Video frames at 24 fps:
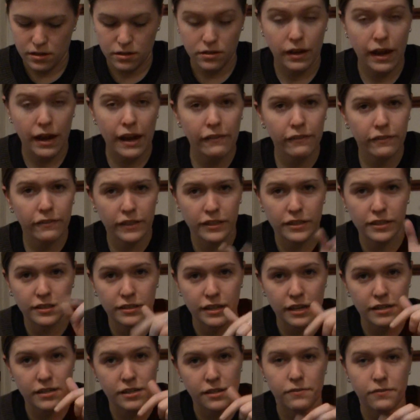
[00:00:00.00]
So this is
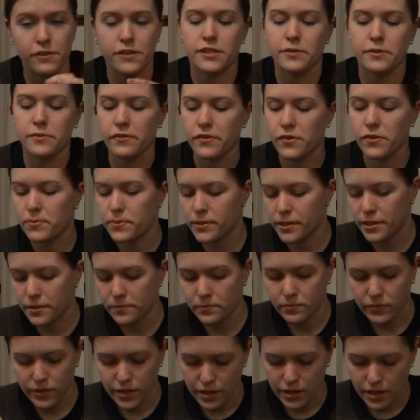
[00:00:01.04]
actually the first time I've opened it.
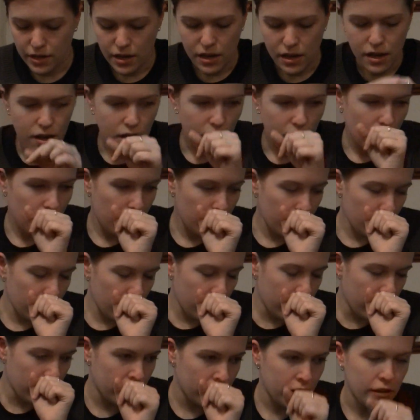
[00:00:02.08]

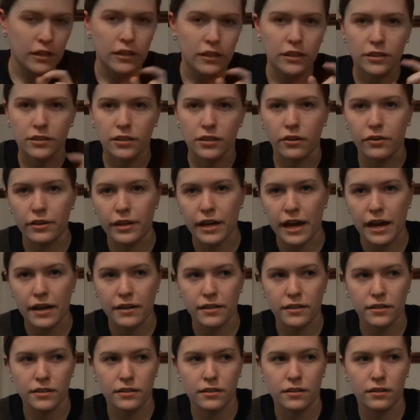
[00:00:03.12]
Because I only
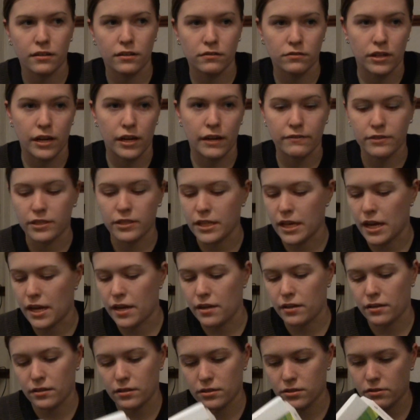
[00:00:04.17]
had it arrive
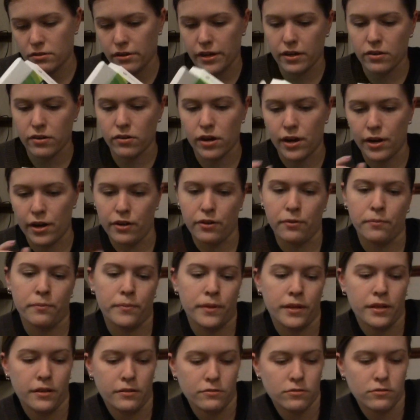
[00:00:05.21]
today, so I got home
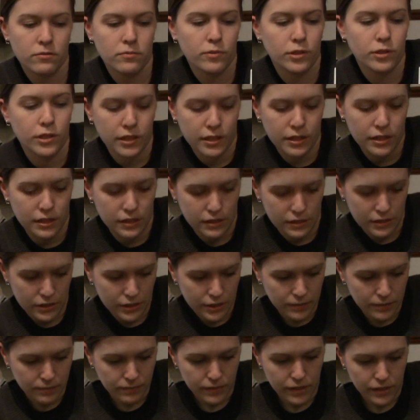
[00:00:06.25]
from work.
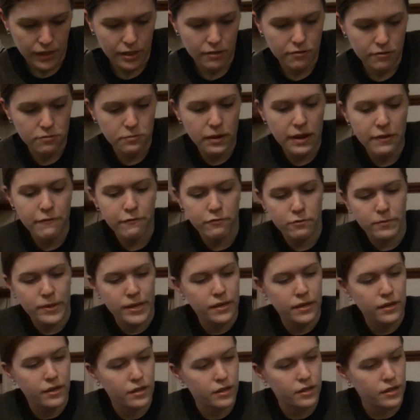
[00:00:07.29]
And it was waiting for
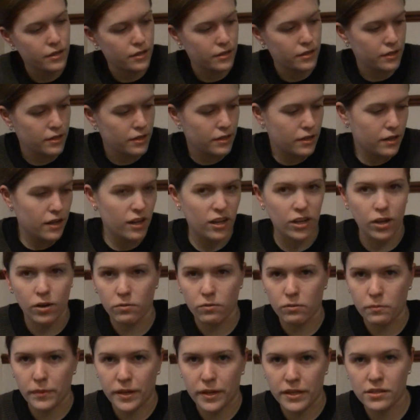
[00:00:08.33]
me.
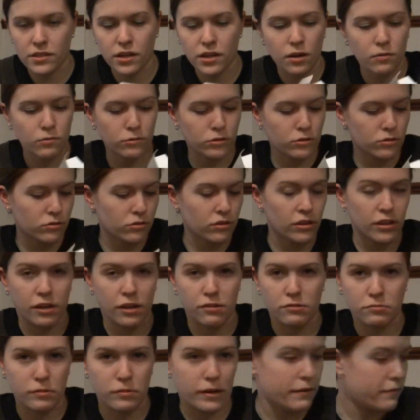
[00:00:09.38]
Along with my Star Wars, although
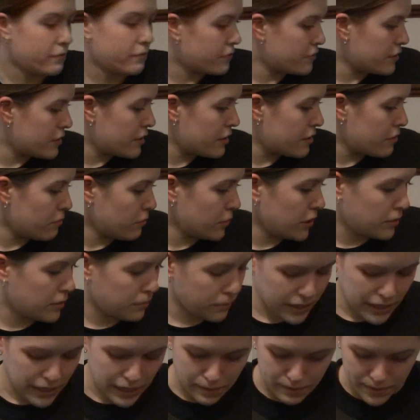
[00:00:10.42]
that was waiting with
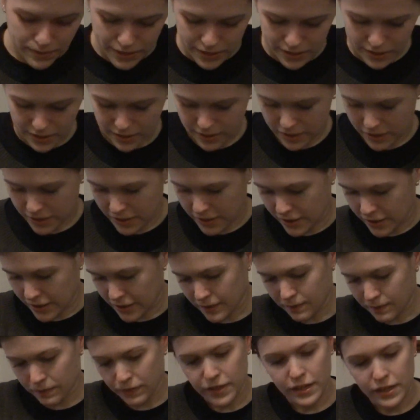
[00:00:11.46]
my neighbours.
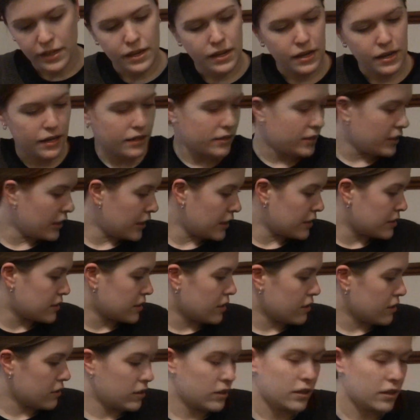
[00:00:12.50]
So yeah,
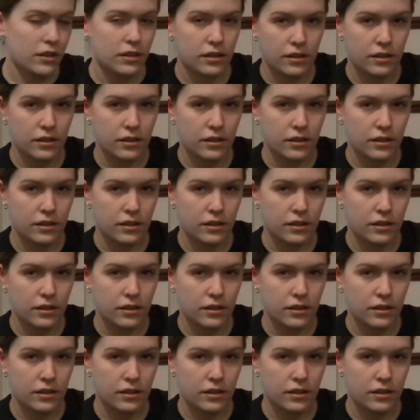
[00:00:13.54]
so